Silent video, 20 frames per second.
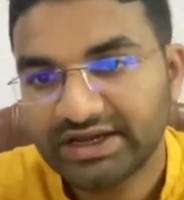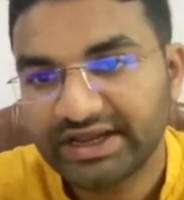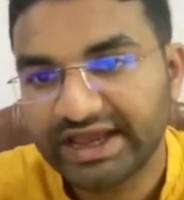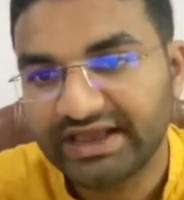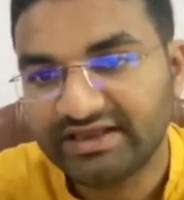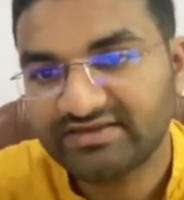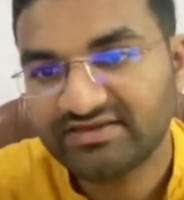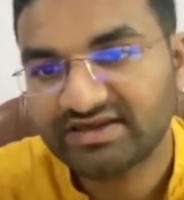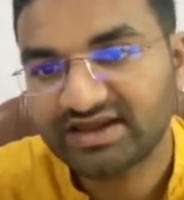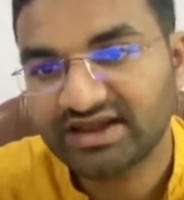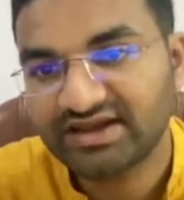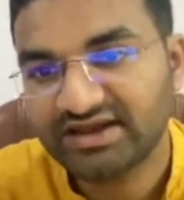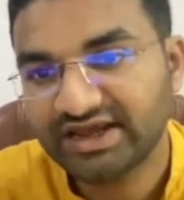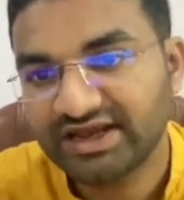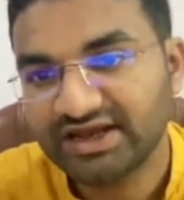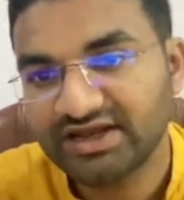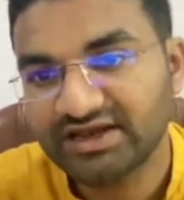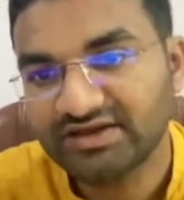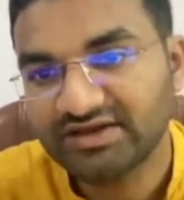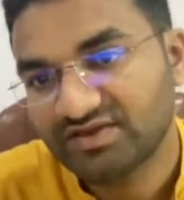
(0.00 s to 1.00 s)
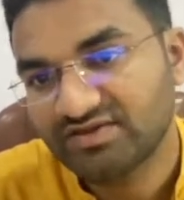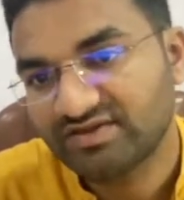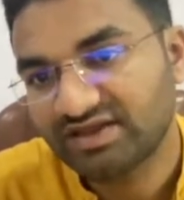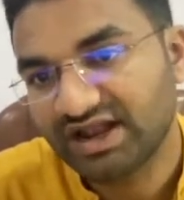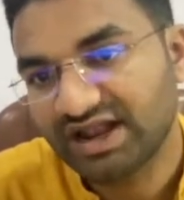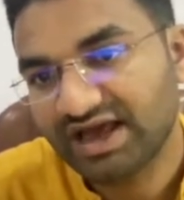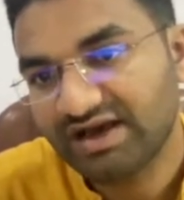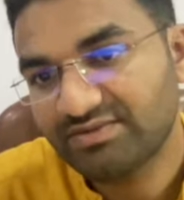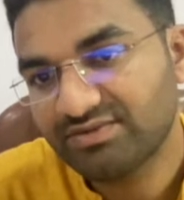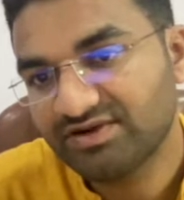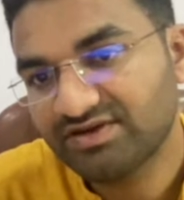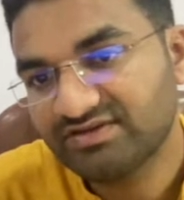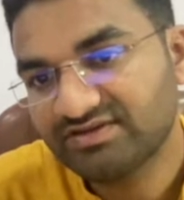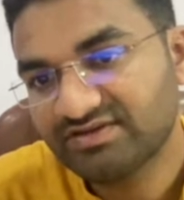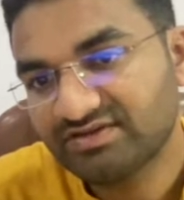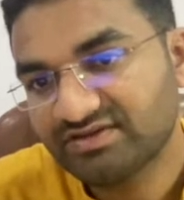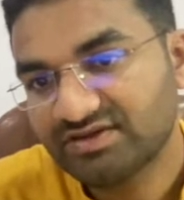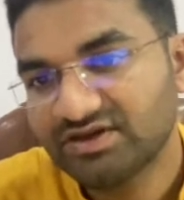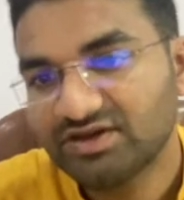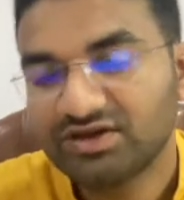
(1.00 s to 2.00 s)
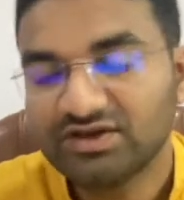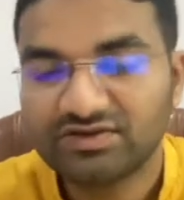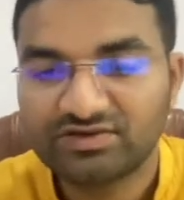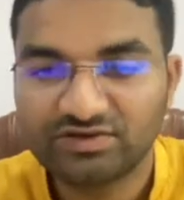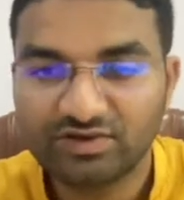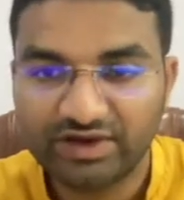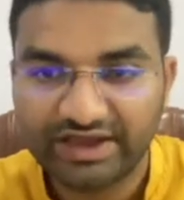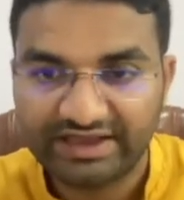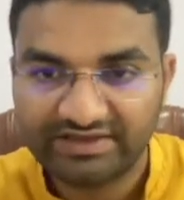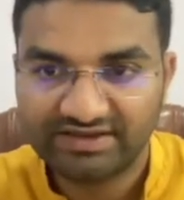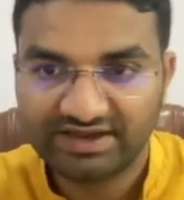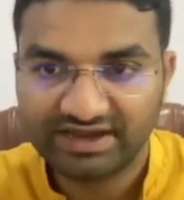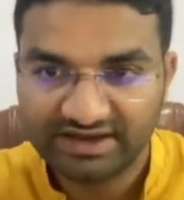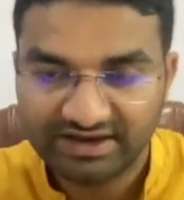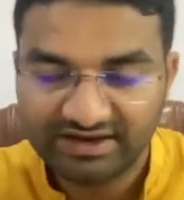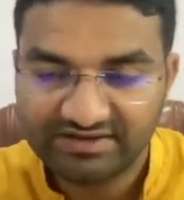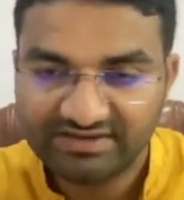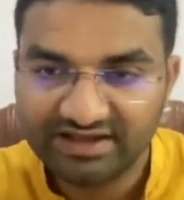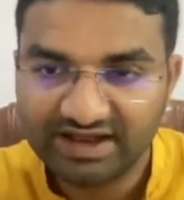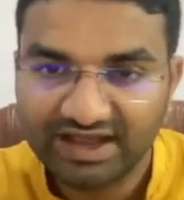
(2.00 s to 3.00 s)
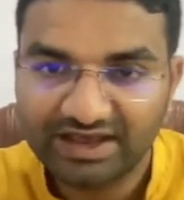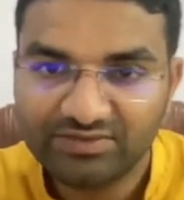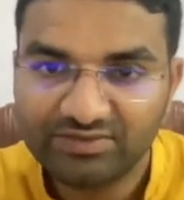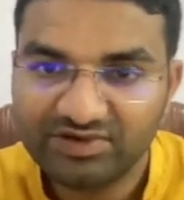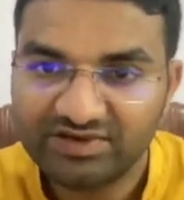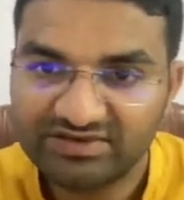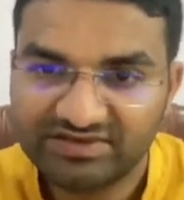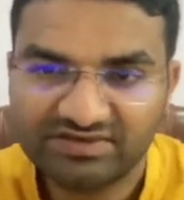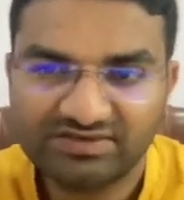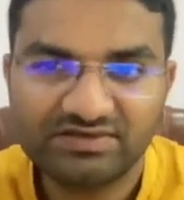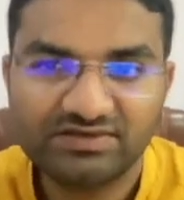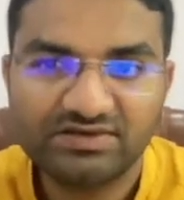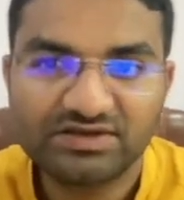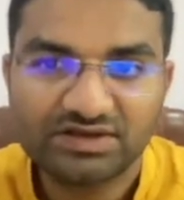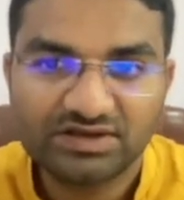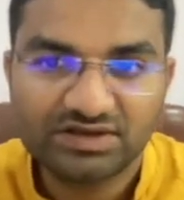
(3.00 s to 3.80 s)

extended syllabus. So extended syllabus,